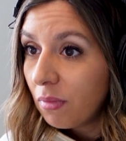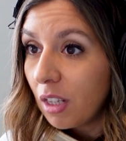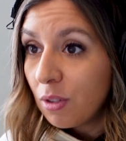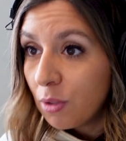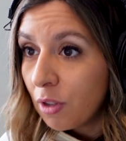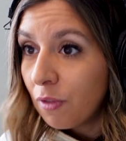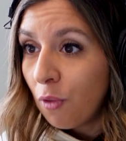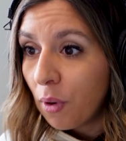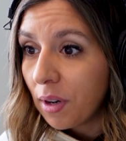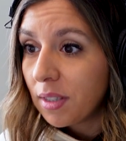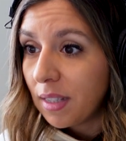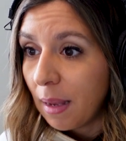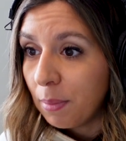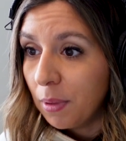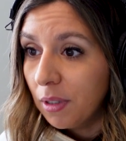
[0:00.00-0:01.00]
So for
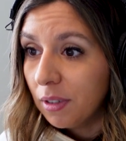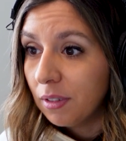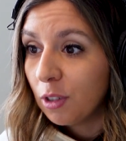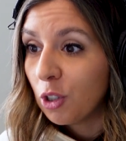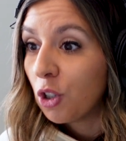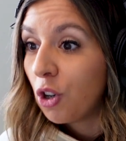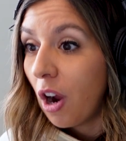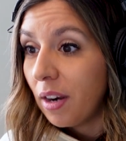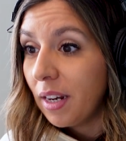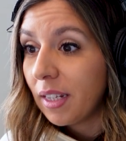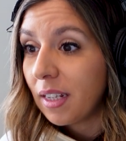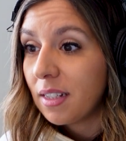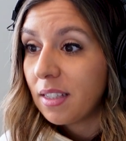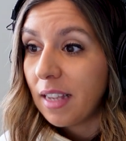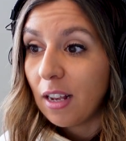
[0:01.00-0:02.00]
example,
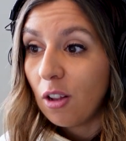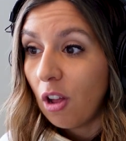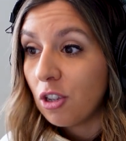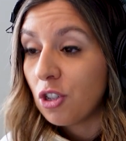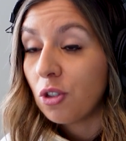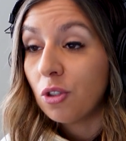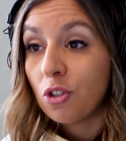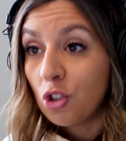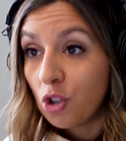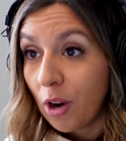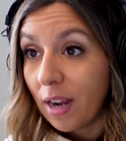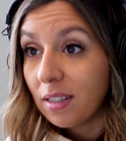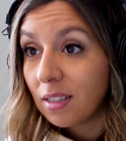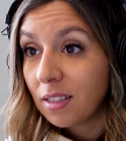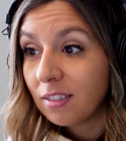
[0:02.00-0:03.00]
chronic psychological
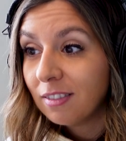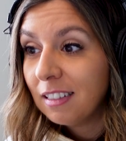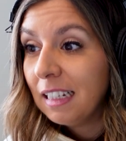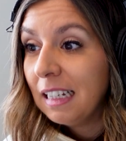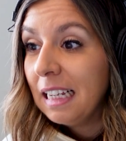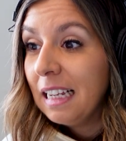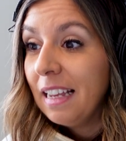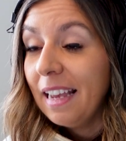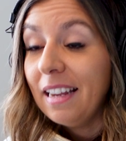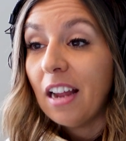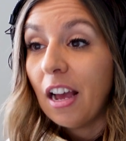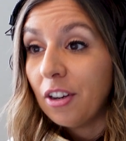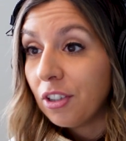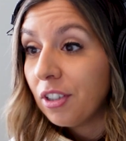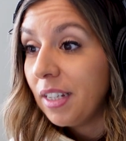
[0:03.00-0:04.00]
stress and
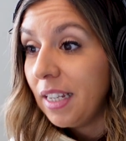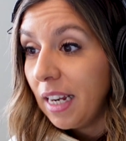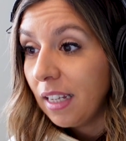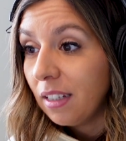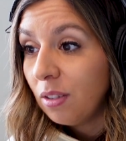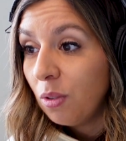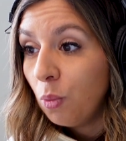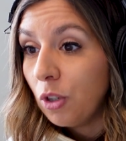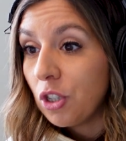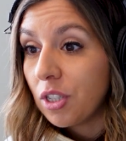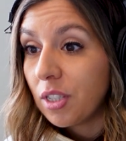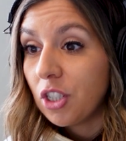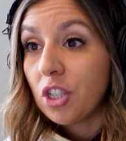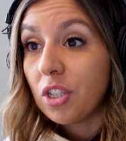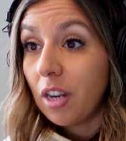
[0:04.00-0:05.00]
undereating, which
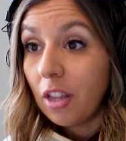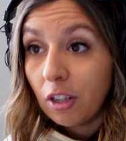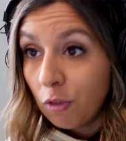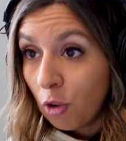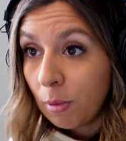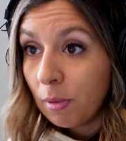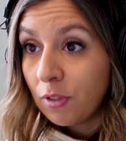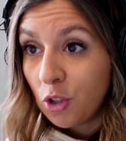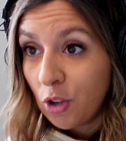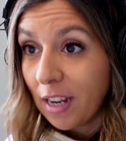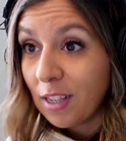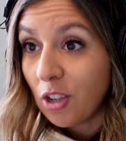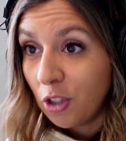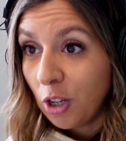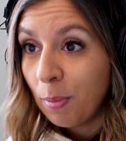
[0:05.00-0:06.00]
is just another form of
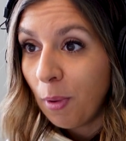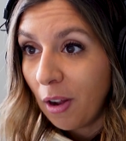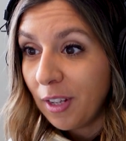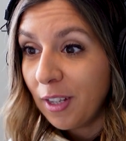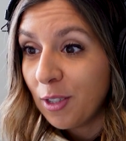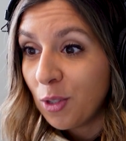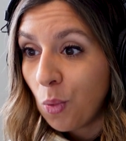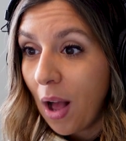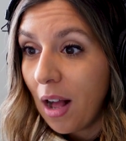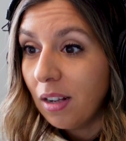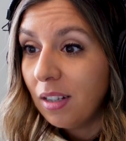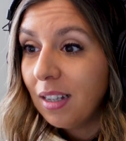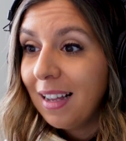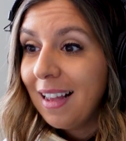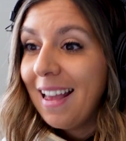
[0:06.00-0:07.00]
stress on your body as
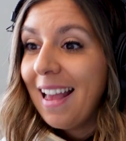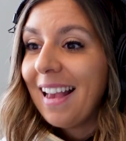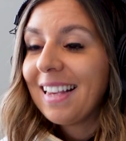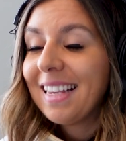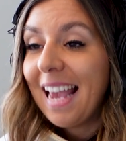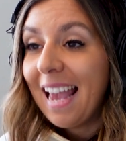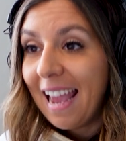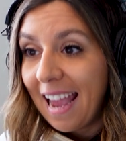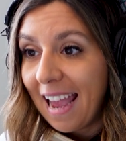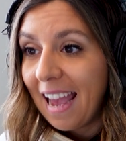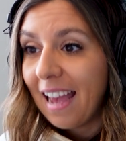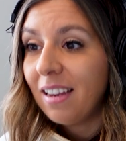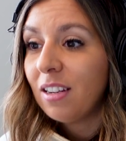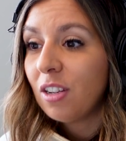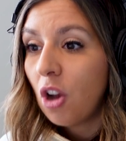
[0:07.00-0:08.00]
well,
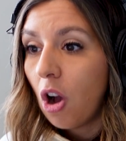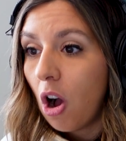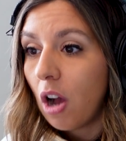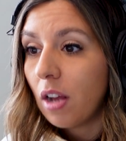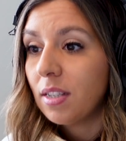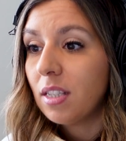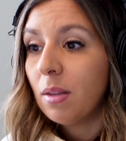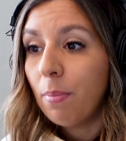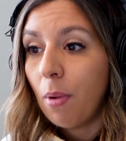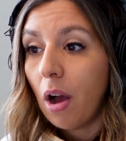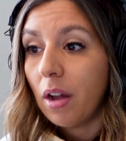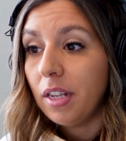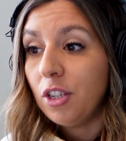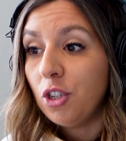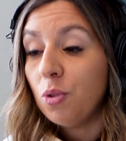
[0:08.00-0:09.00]
can cause the
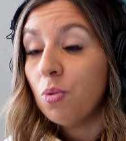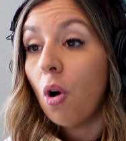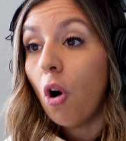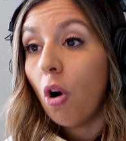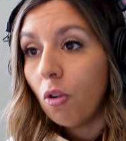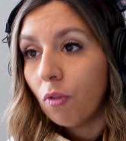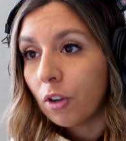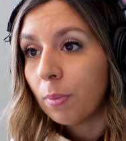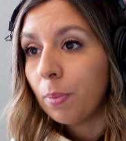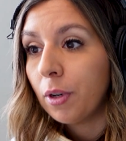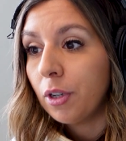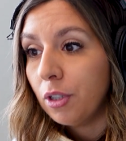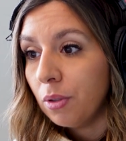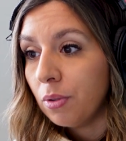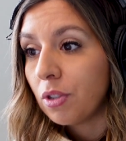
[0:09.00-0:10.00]
body to
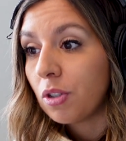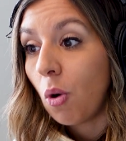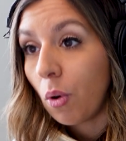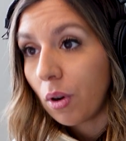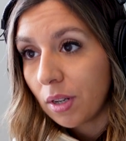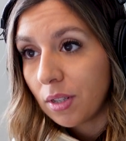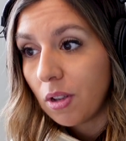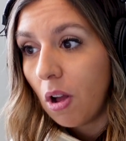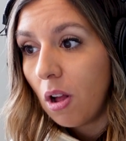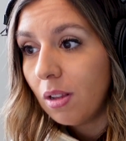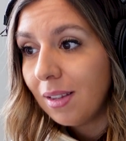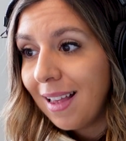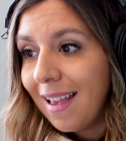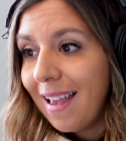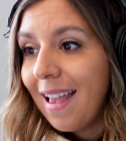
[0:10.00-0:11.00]
overproduce
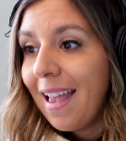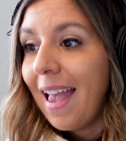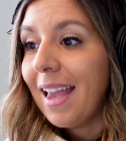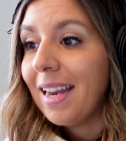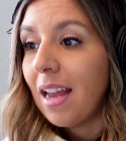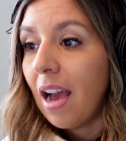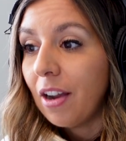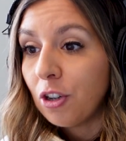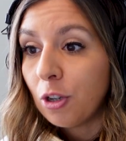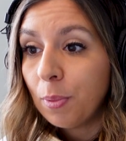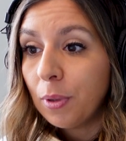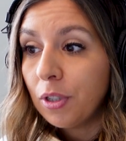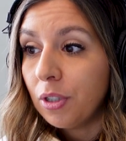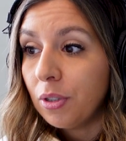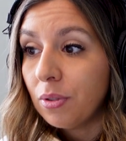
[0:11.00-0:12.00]
cortisol and
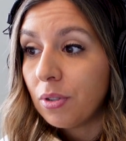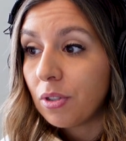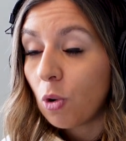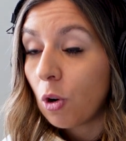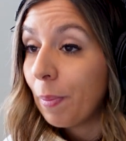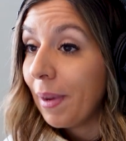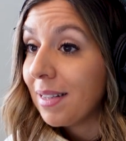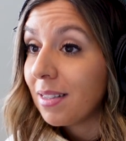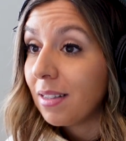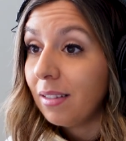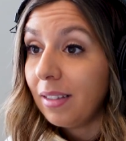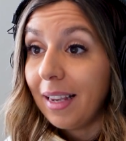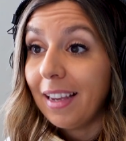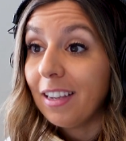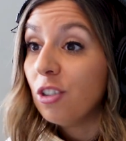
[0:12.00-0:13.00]
underproduce or
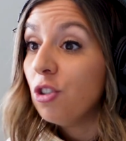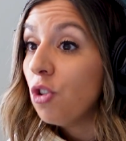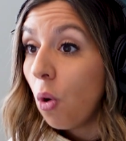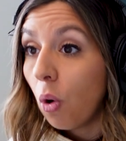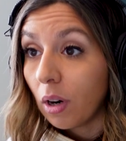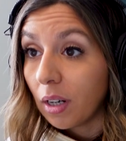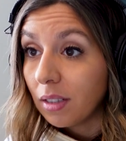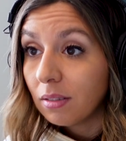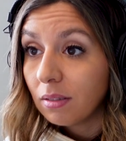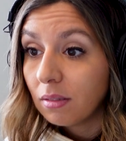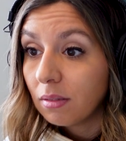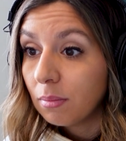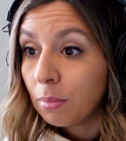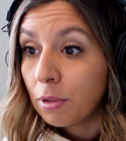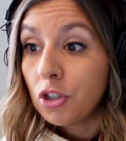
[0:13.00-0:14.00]
basically ignore
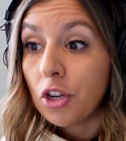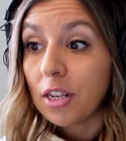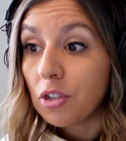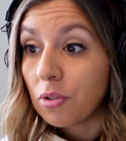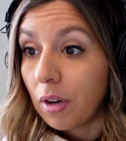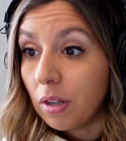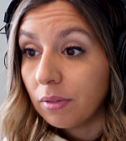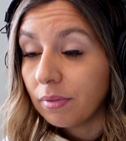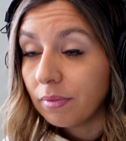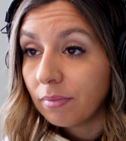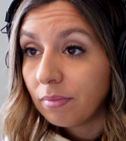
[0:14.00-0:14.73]
progesterone.